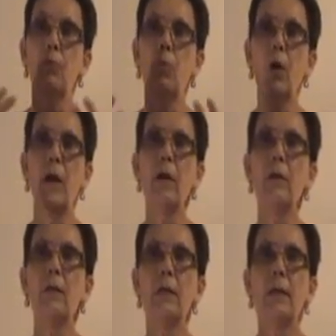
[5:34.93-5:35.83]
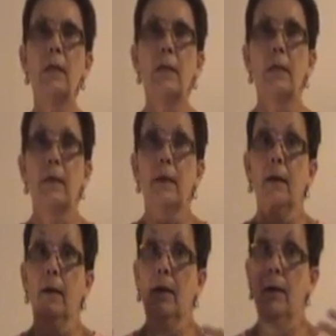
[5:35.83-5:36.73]
While
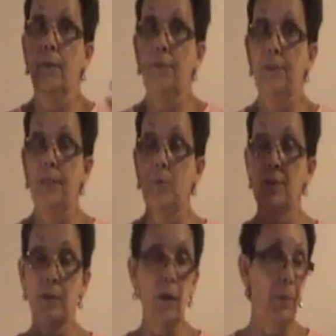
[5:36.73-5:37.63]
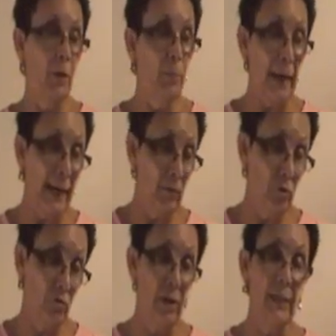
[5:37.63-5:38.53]
it was an uphill
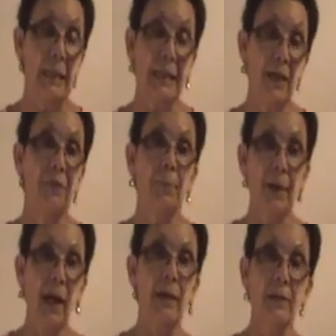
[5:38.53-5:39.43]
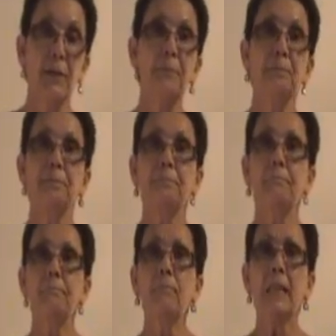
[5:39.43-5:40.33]
battle trying to get the patent,
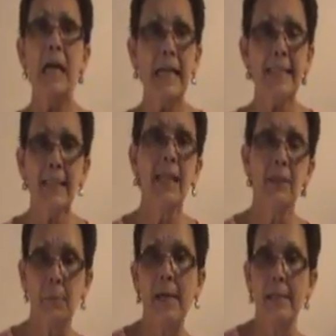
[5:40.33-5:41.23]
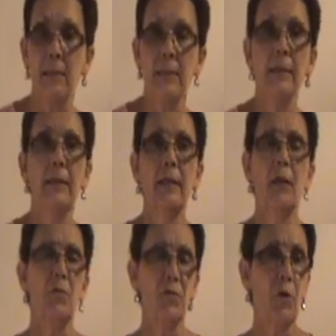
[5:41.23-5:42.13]
I did get the patent, and
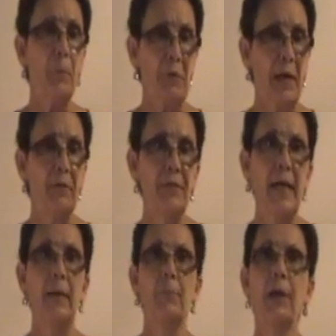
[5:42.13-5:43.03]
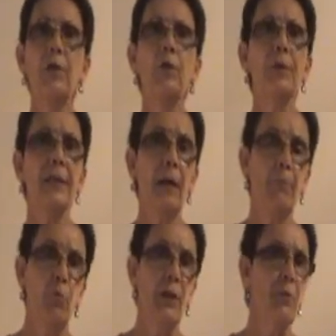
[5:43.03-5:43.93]
I was very proud of that. But I knew at
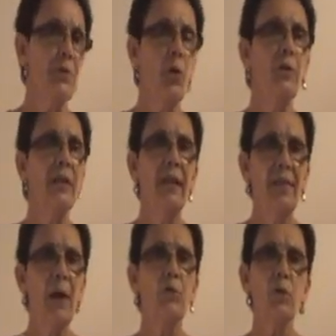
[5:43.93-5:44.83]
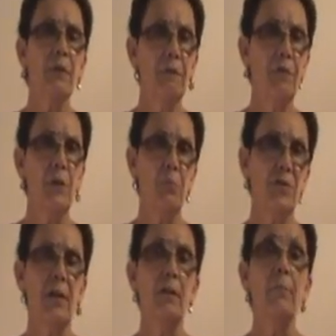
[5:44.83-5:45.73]
that point that was only
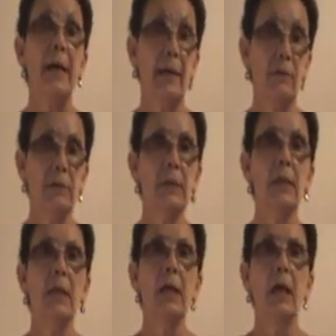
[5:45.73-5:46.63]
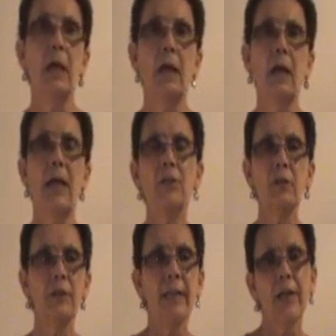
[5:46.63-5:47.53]
50% of the battle. I
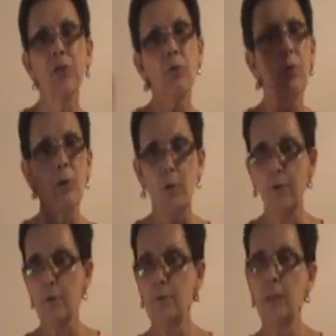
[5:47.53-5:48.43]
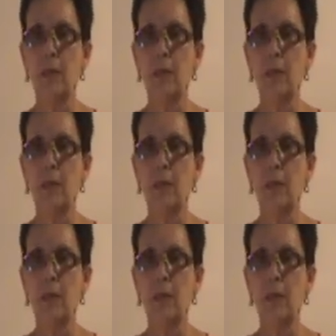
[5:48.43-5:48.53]
took the Catch-It all over.